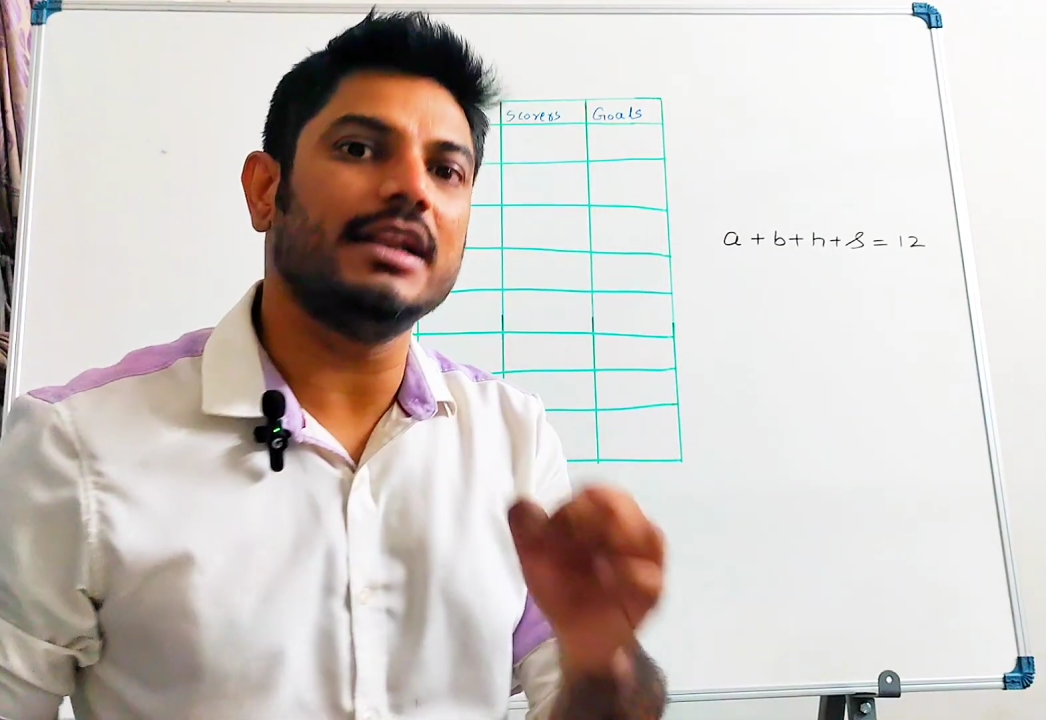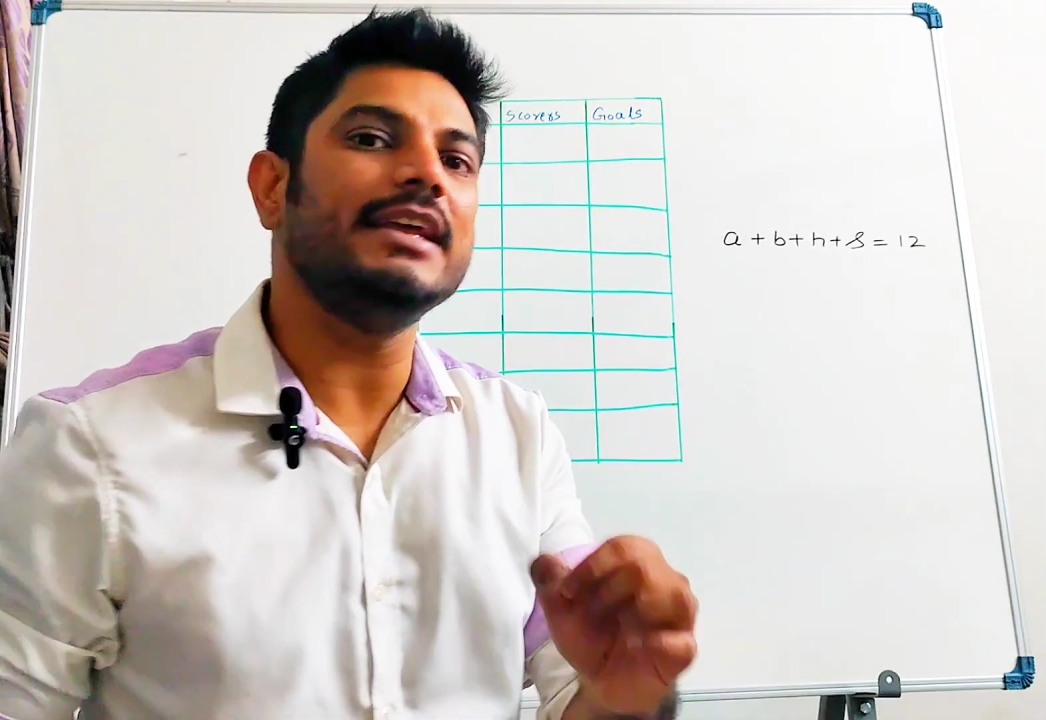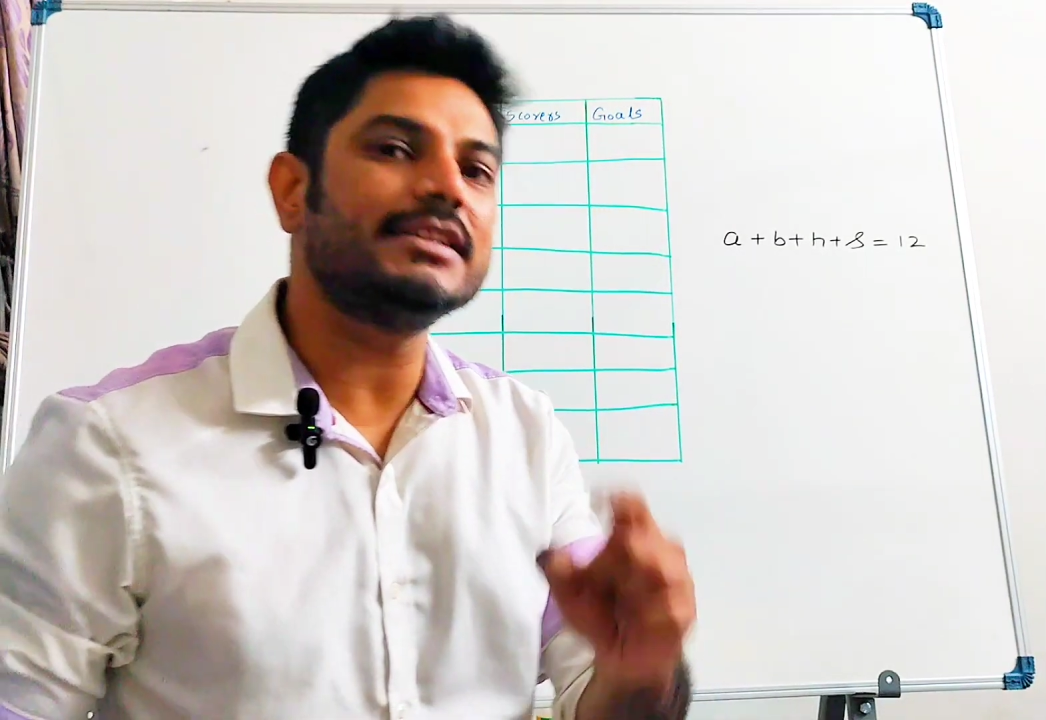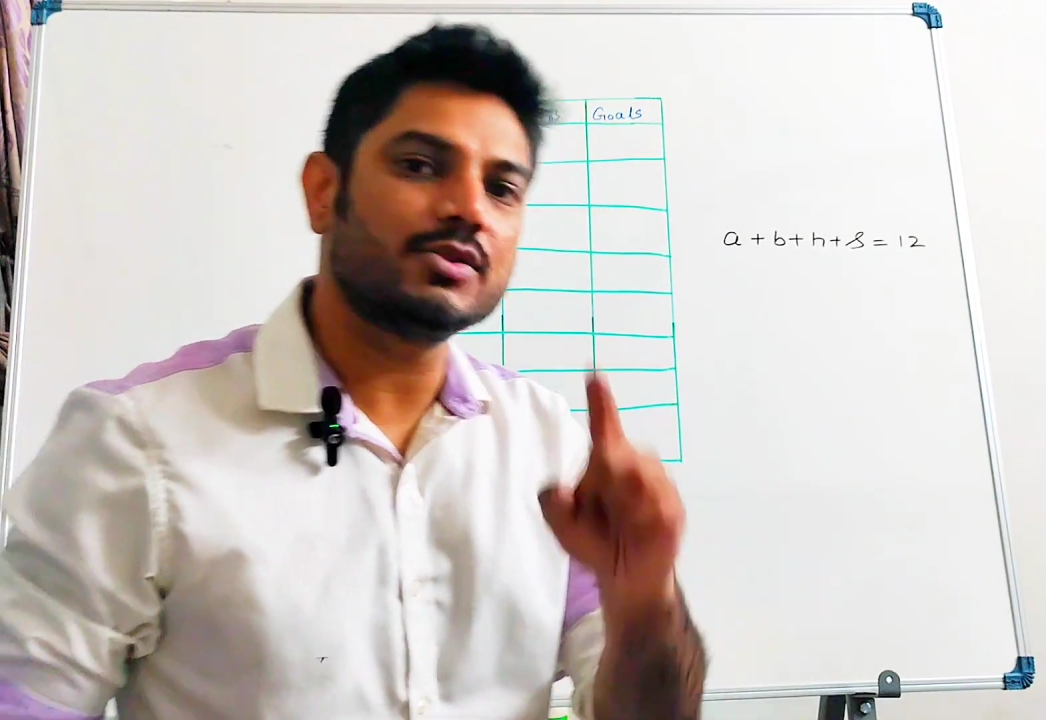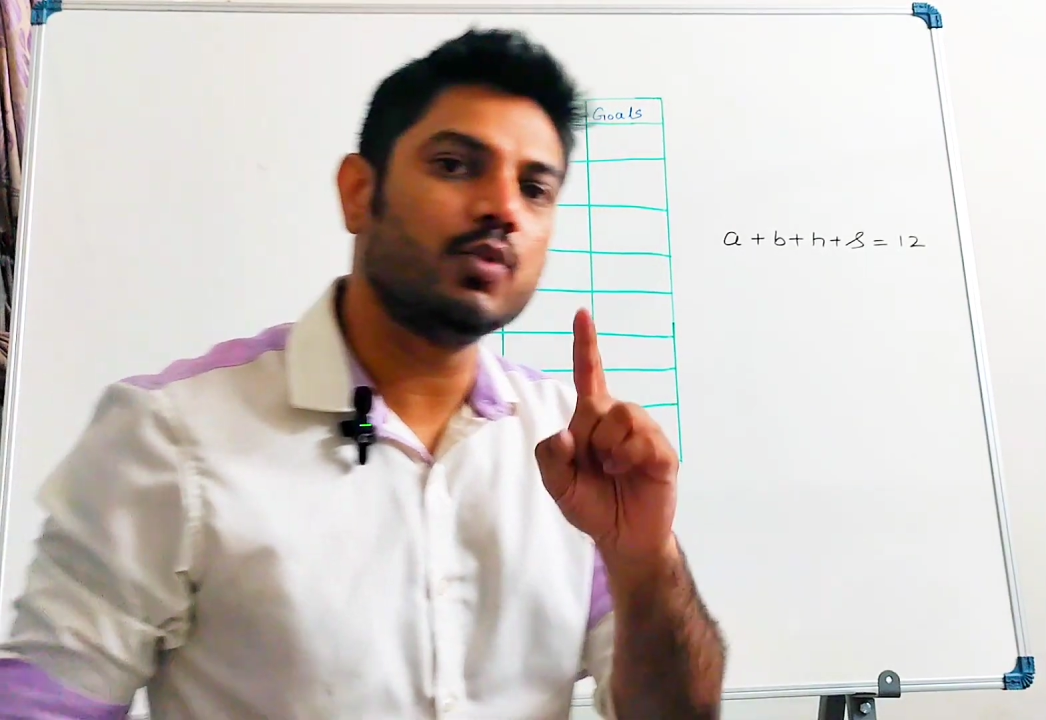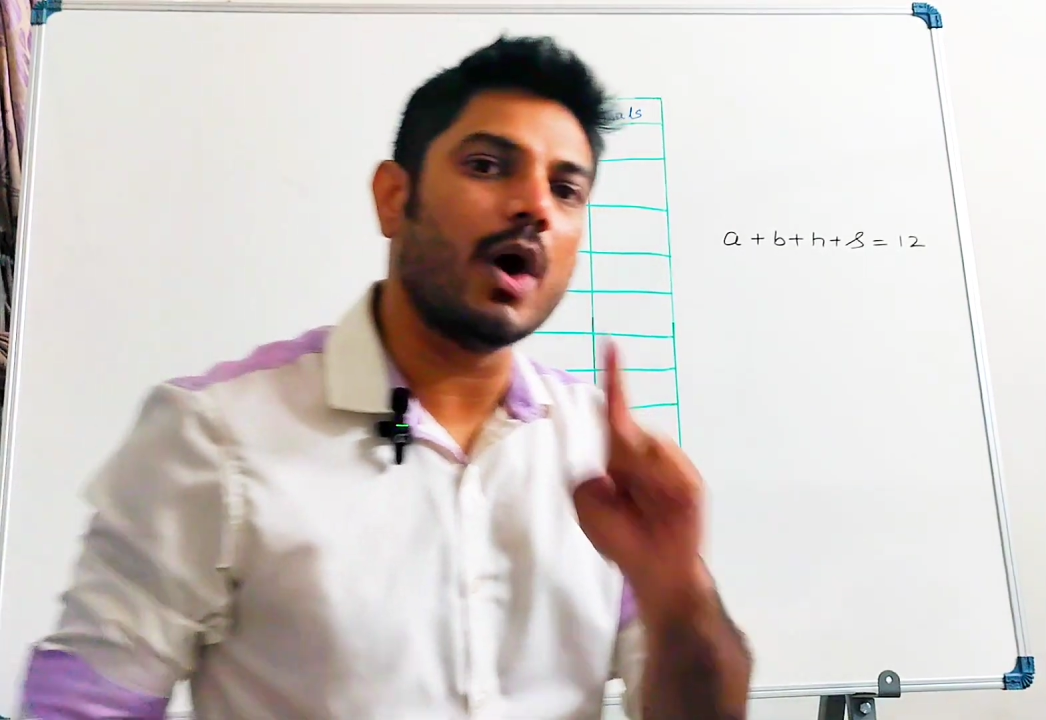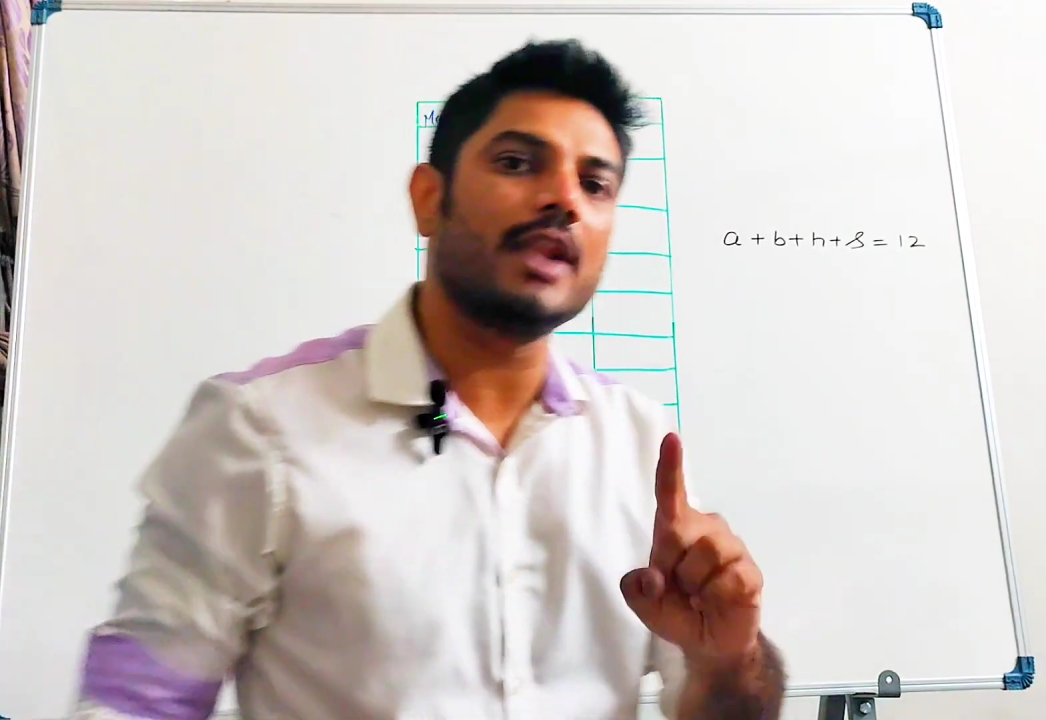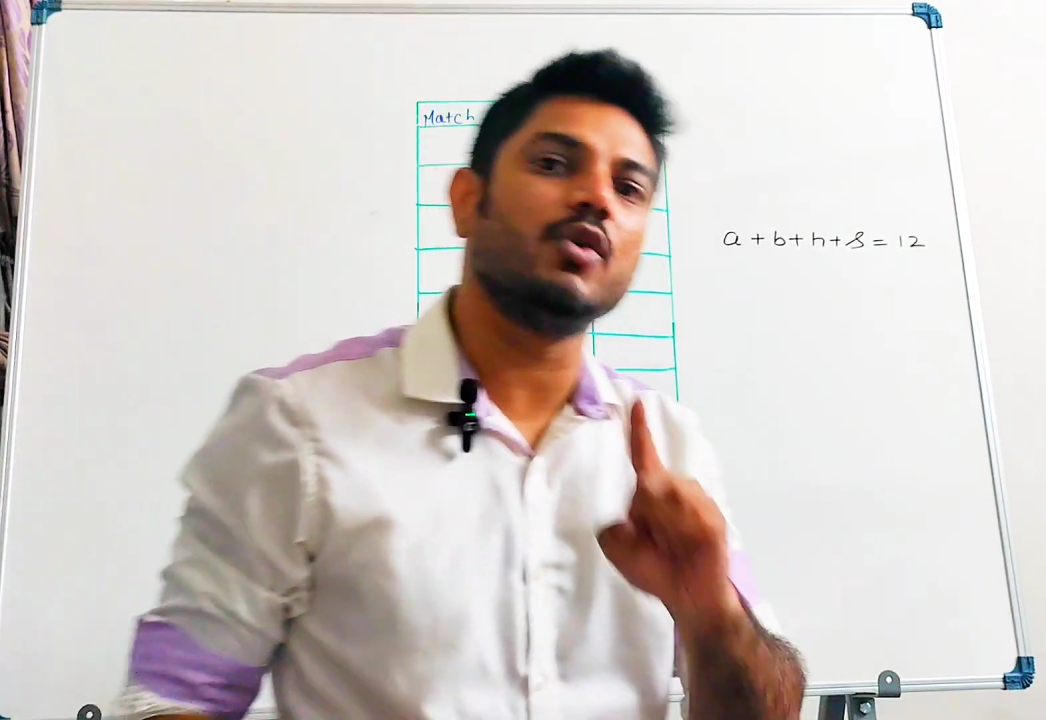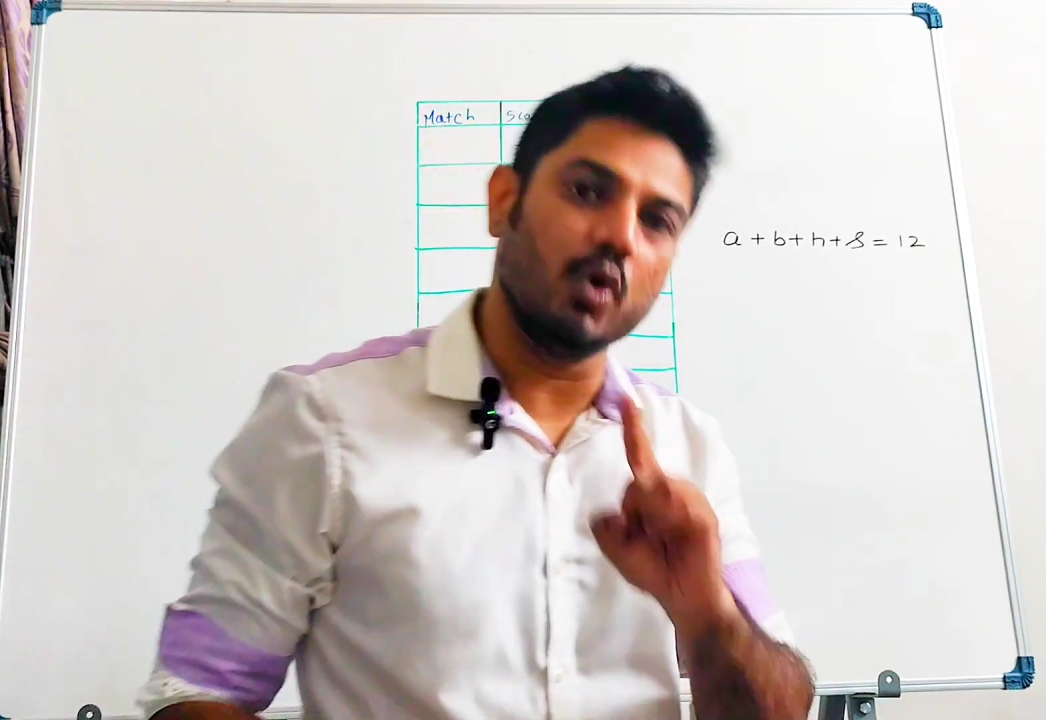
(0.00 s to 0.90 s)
least 1